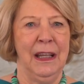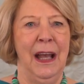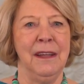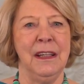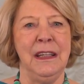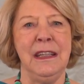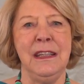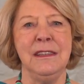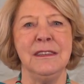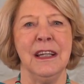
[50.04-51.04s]
and the
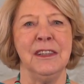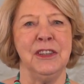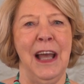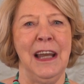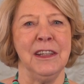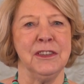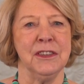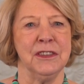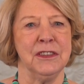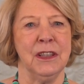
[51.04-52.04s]
needs and
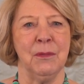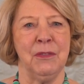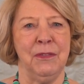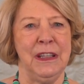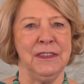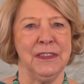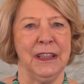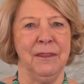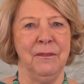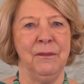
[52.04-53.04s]
challenges they were
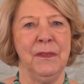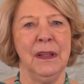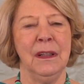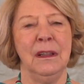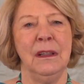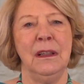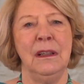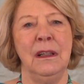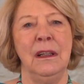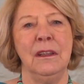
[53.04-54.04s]
facing.
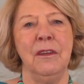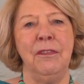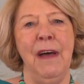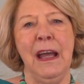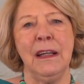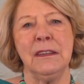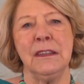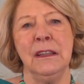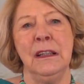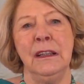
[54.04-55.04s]
The
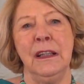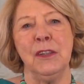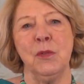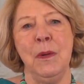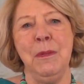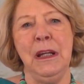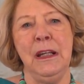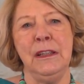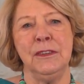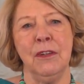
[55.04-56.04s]
fact that women
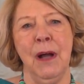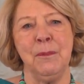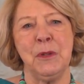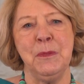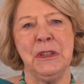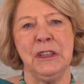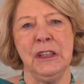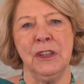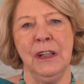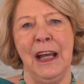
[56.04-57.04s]
in Soroptimist
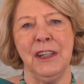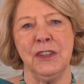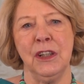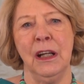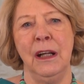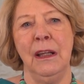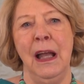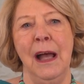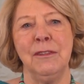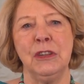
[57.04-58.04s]
International
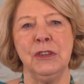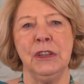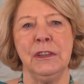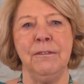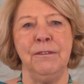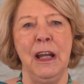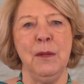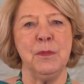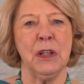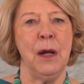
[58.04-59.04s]
have such a
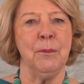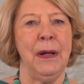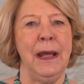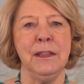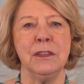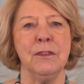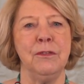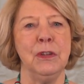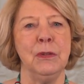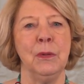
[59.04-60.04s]
developed, comprehensive
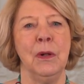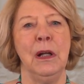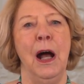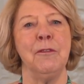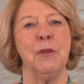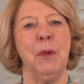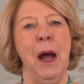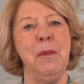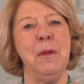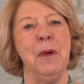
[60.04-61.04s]
view of the
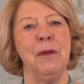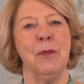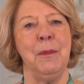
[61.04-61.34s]
problem of